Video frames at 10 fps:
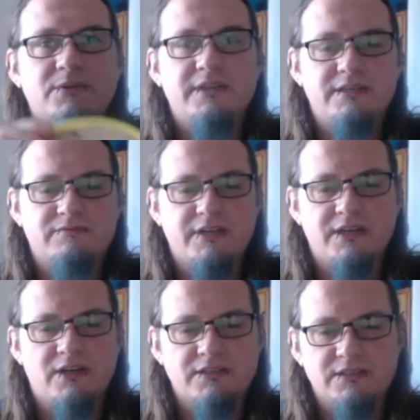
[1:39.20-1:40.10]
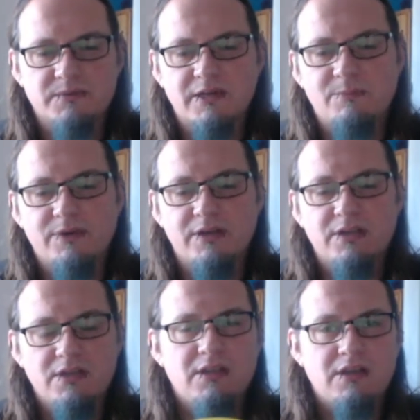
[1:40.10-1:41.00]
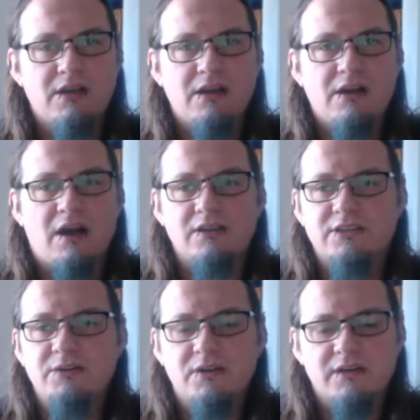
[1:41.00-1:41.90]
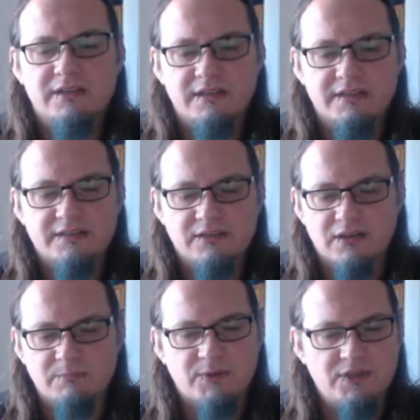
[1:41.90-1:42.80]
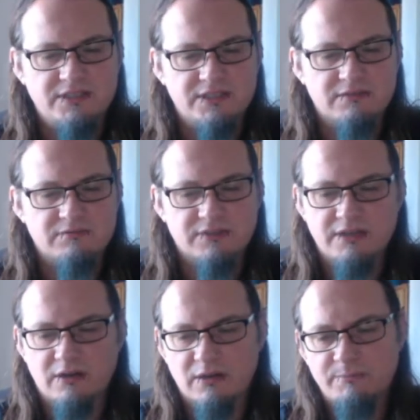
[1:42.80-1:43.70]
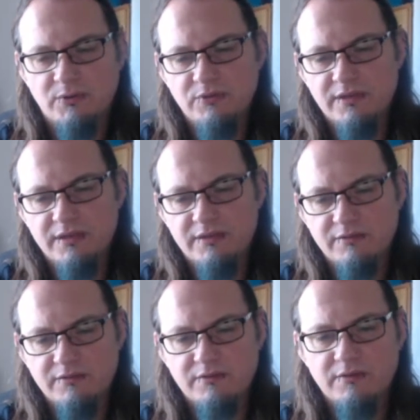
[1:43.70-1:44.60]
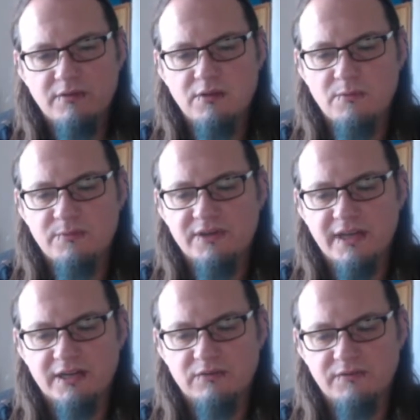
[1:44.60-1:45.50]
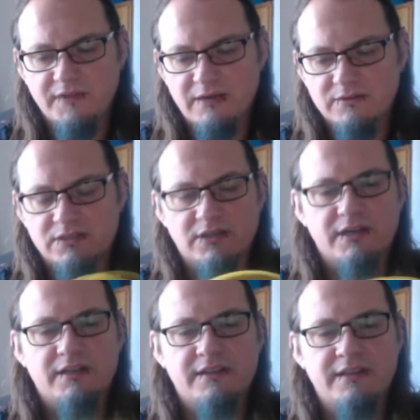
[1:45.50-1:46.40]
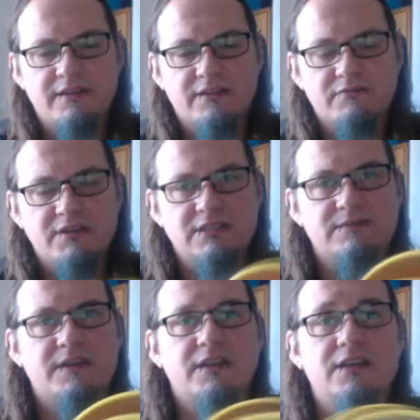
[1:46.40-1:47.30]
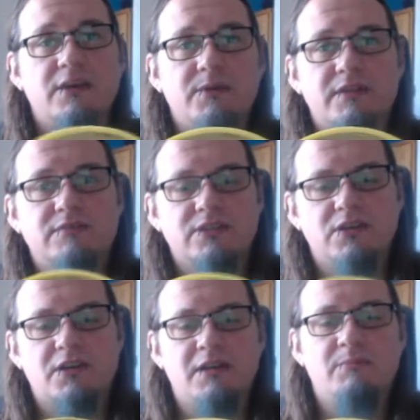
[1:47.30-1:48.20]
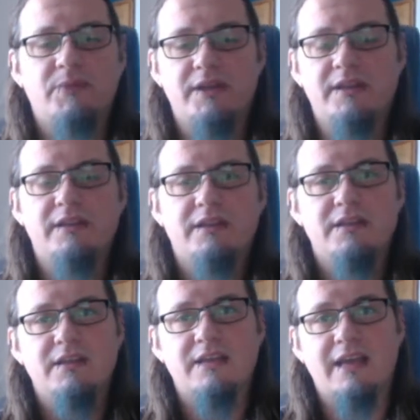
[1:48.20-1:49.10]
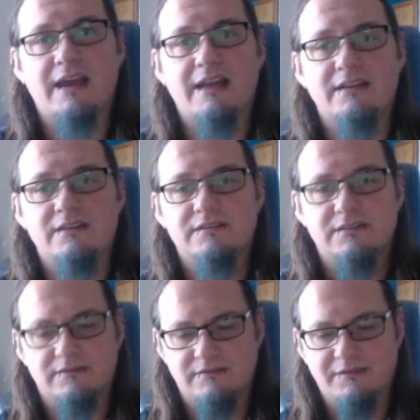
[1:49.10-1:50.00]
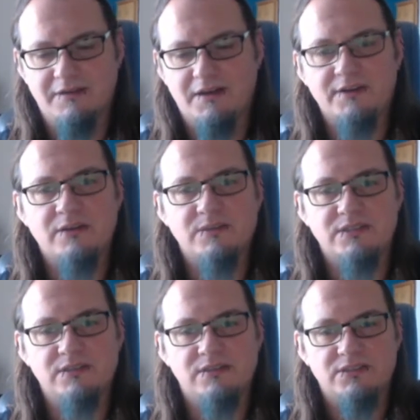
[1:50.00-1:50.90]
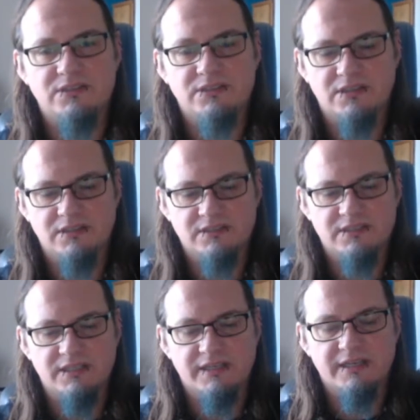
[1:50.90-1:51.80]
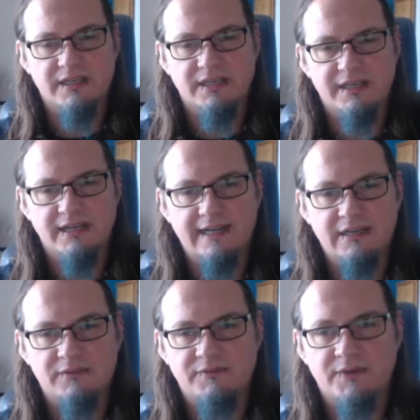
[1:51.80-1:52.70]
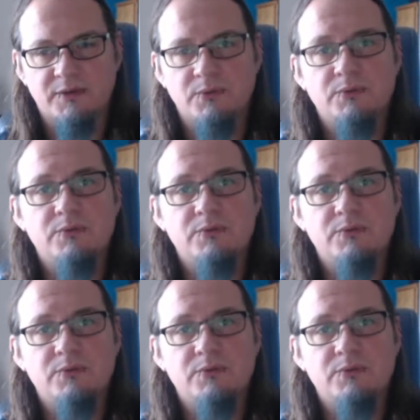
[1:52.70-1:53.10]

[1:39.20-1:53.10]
is really nice as well, but I do like that this, I can put this in the, I can pull the protector off the outside, and then the rest of it can go in the recycling bin, and I know it's not just going to sit there in landfill,